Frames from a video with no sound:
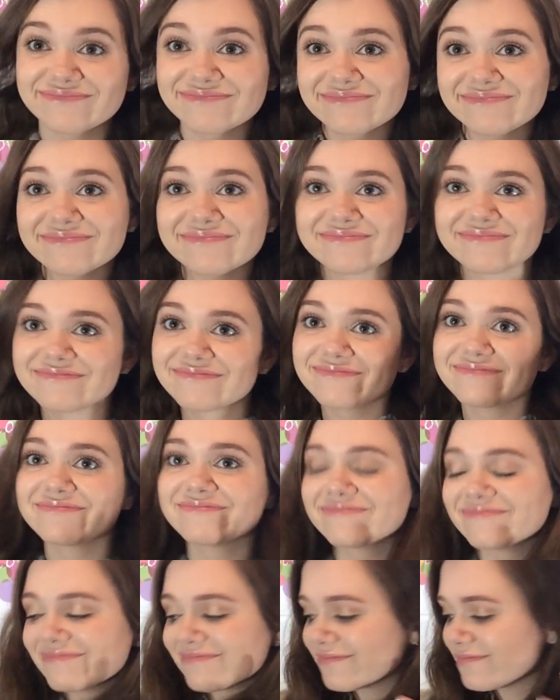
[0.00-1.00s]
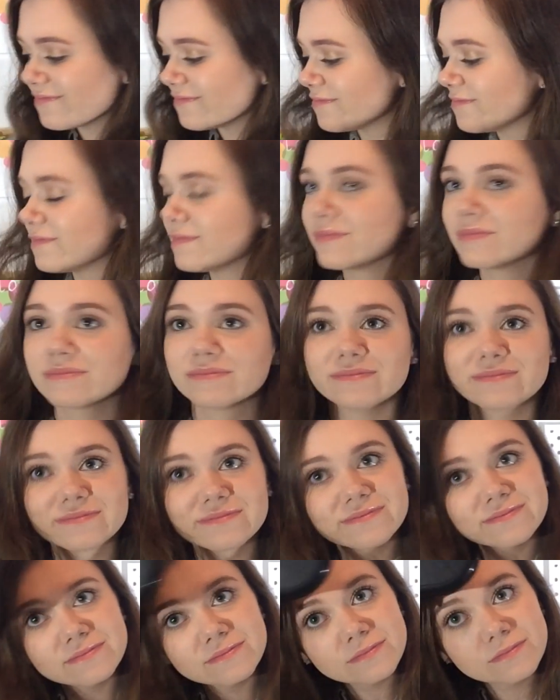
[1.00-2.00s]
Now there's my somewhat
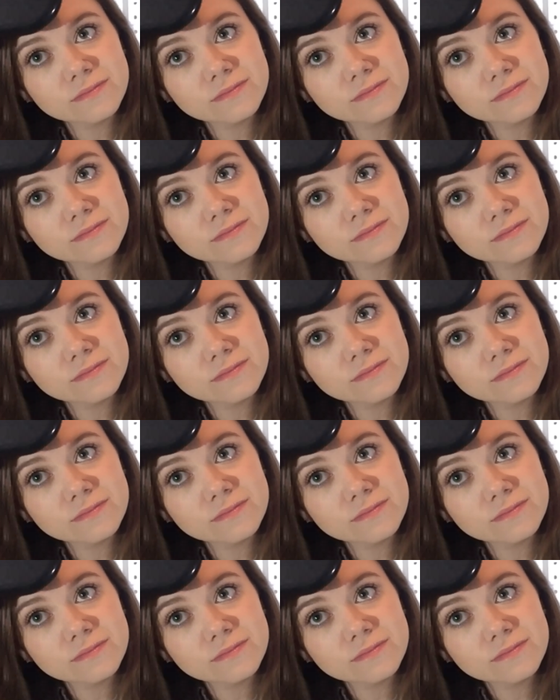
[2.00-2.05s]
natural hair.